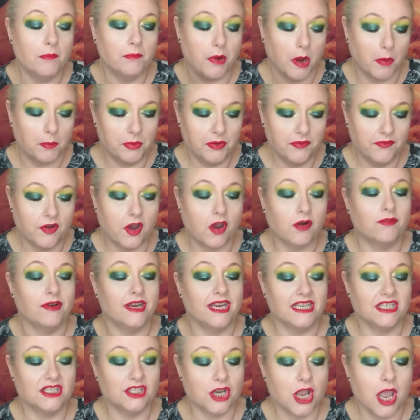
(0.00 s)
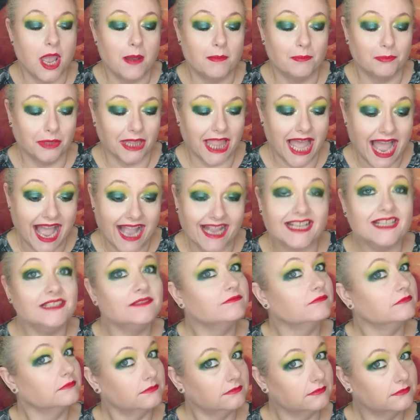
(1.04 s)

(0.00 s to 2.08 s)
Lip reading: pop of orange, black,